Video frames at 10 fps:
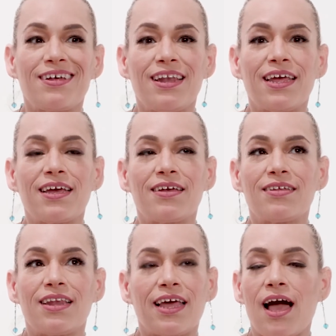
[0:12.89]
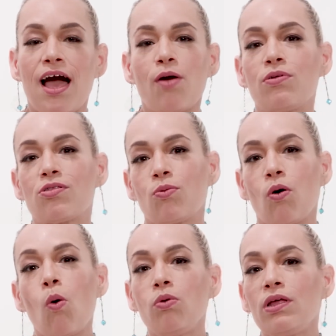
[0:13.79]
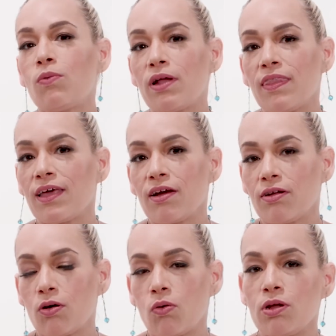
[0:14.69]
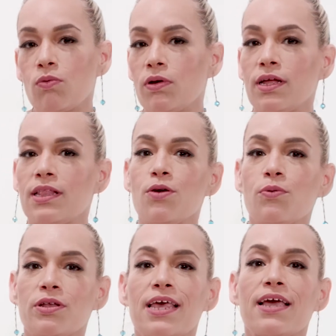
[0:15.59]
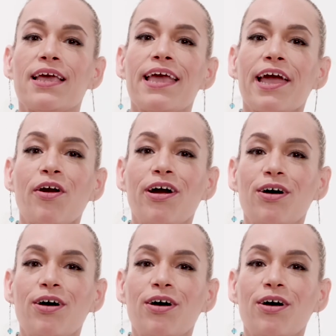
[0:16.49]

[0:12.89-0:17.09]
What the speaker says: like I was the only one there, the only one that they were taking care